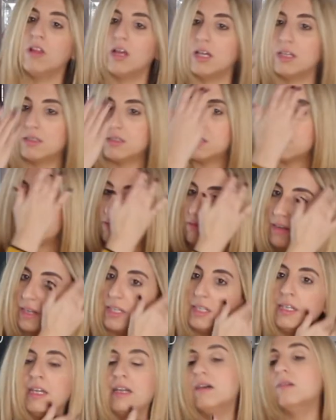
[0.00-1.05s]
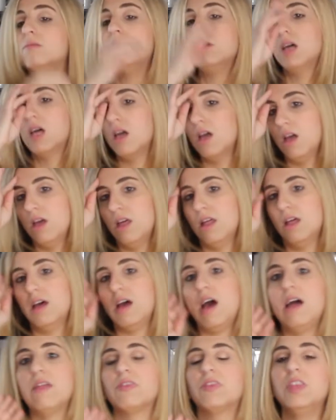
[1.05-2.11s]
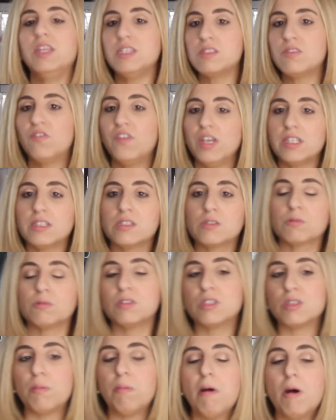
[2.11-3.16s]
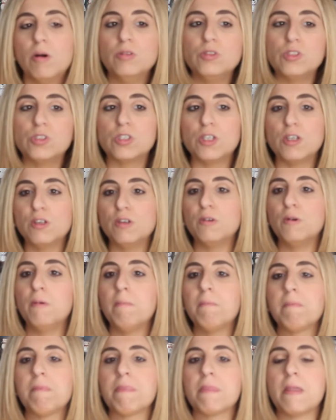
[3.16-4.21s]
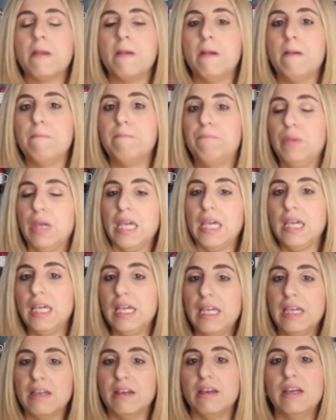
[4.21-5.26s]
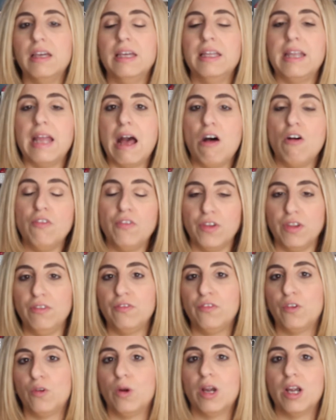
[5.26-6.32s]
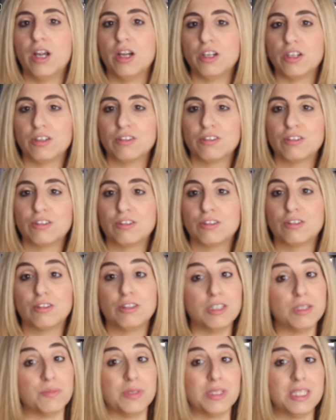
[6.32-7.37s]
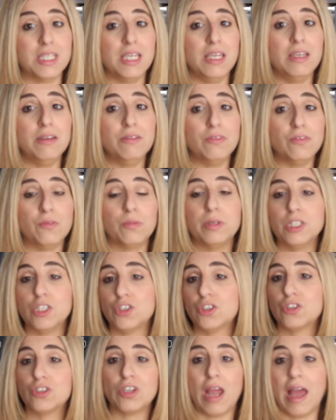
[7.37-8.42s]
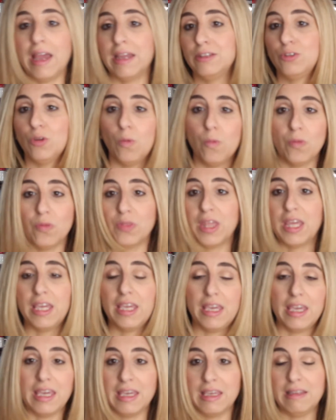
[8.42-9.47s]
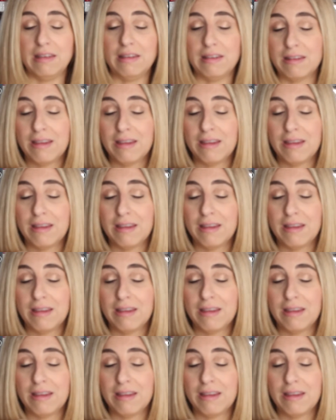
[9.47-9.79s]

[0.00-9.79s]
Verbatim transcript: honesty, right now. This fix was supposed to be an outfit for Christmas Eve, which I don't think it,